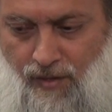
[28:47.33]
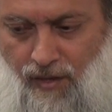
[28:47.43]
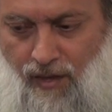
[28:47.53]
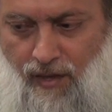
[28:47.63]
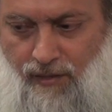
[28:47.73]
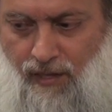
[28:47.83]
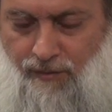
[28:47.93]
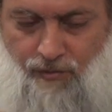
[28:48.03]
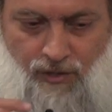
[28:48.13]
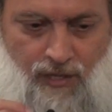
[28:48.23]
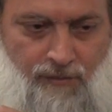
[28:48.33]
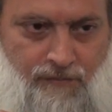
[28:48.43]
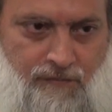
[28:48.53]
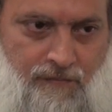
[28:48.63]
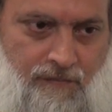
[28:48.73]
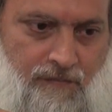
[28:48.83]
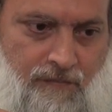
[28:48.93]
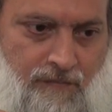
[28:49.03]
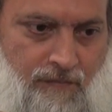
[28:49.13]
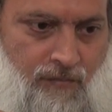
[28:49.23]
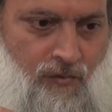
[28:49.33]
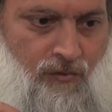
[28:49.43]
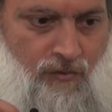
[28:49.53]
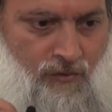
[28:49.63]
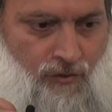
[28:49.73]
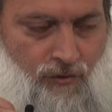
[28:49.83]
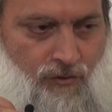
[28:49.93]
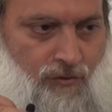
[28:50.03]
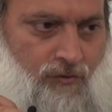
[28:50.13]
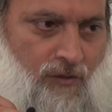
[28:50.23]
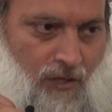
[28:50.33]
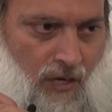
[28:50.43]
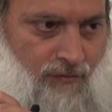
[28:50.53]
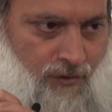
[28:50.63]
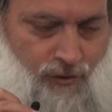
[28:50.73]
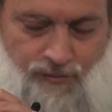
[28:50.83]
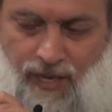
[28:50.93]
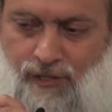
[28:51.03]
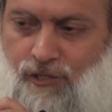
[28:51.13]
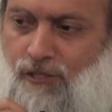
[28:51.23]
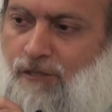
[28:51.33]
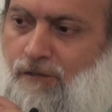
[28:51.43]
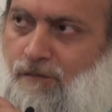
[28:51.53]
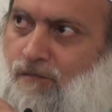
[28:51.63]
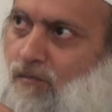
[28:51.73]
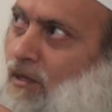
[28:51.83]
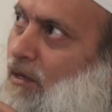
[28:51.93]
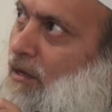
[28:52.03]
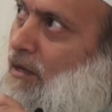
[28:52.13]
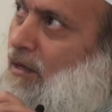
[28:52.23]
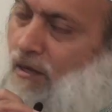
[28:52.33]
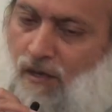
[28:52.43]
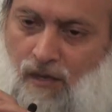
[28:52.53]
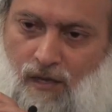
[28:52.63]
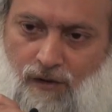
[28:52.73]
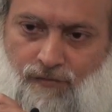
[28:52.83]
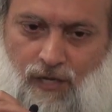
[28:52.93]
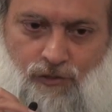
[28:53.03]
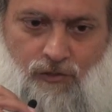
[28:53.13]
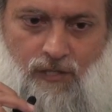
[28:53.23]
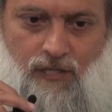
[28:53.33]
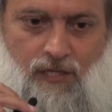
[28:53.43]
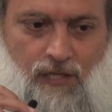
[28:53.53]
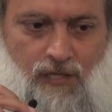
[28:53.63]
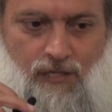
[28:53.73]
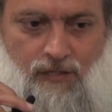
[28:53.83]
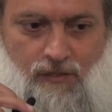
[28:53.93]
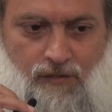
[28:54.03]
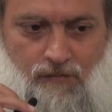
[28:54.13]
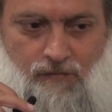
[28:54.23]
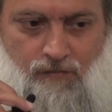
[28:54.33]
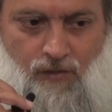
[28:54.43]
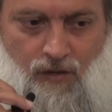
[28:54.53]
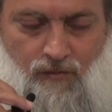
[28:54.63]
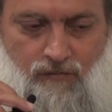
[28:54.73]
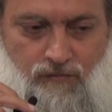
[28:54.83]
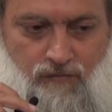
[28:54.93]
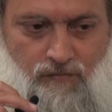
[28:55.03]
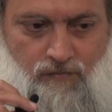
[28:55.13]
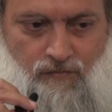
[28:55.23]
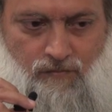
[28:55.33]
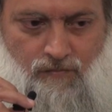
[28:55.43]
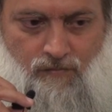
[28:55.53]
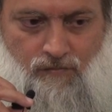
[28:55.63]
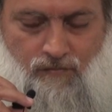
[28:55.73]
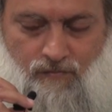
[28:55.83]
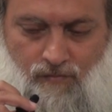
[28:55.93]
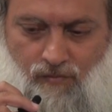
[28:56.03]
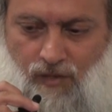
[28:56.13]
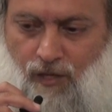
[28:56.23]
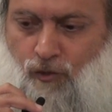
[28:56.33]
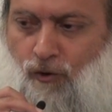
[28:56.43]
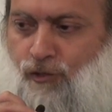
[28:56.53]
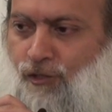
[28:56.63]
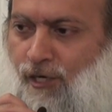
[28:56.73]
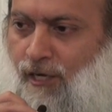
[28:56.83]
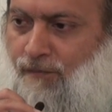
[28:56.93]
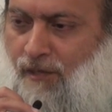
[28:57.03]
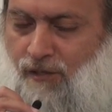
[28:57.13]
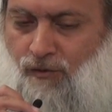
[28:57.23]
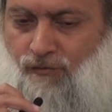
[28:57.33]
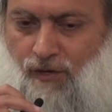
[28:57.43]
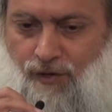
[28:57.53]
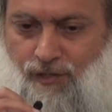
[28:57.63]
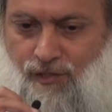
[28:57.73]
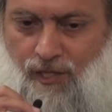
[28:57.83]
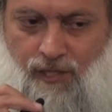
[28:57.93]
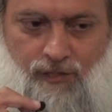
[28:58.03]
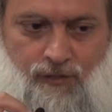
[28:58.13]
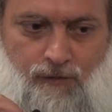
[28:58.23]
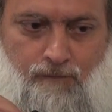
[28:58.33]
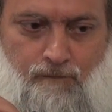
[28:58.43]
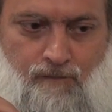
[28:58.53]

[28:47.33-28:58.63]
and they bring him to the governor's mansion. And eventually, you know, they torture him and do various things.